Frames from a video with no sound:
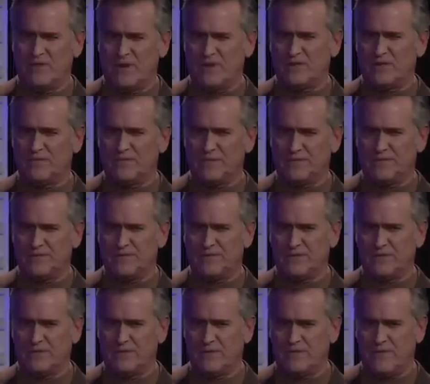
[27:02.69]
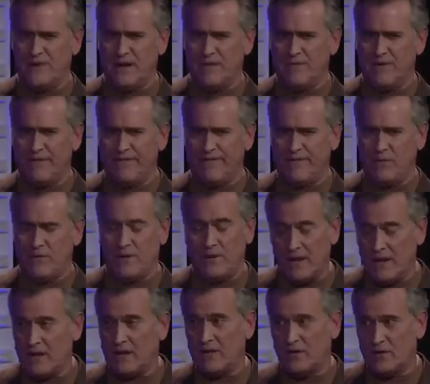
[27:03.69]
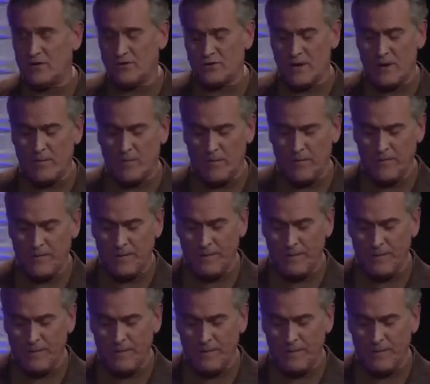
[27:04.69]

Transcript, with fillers: Christians divided by 4. Yeah, you're in trouble.